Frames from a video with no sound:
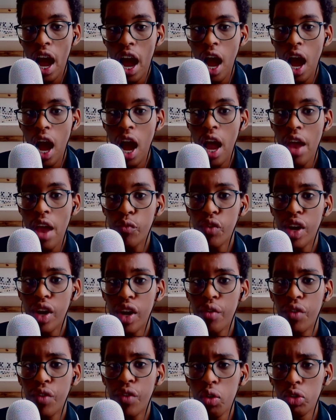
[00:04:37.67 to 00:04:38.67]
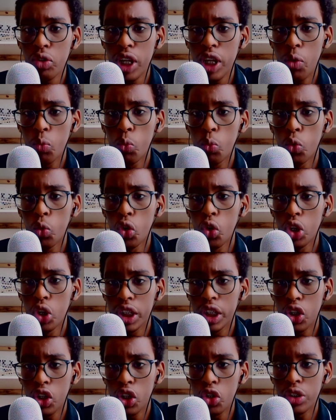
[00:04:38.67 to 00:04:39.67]
If I found a wallet
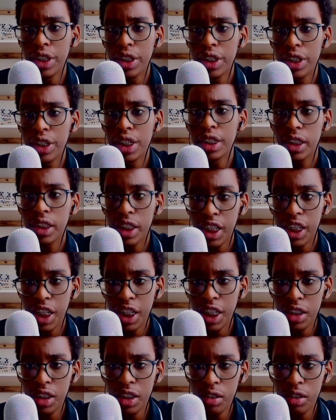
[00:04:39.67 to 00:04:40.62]
on the street,